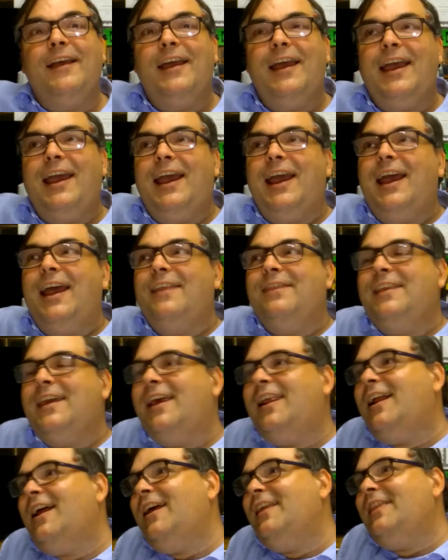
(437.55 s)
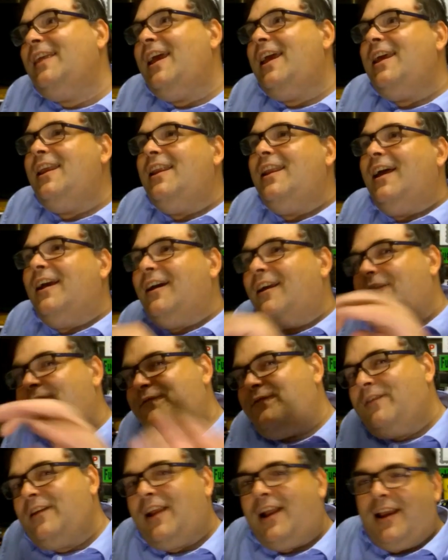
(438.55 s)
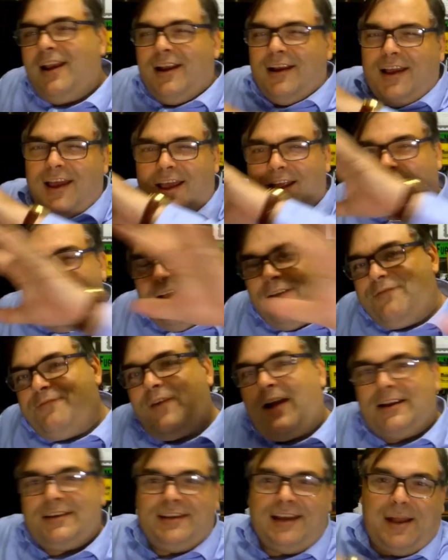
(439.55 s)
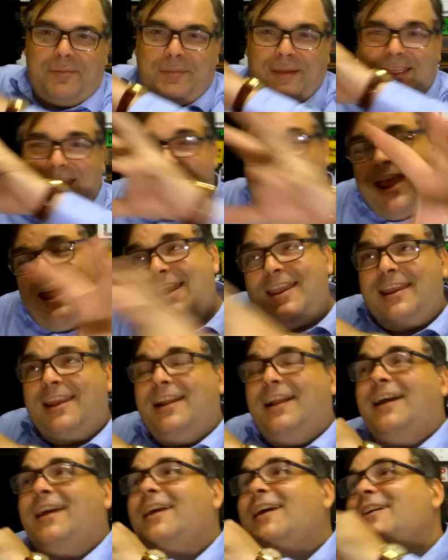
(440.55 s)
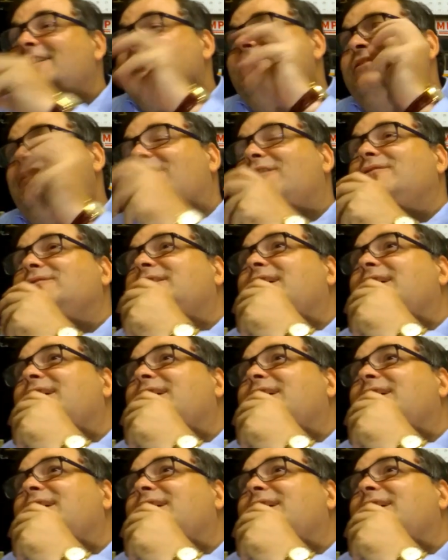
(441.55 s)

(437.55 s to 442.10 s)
and then I fucked it up again, and I sold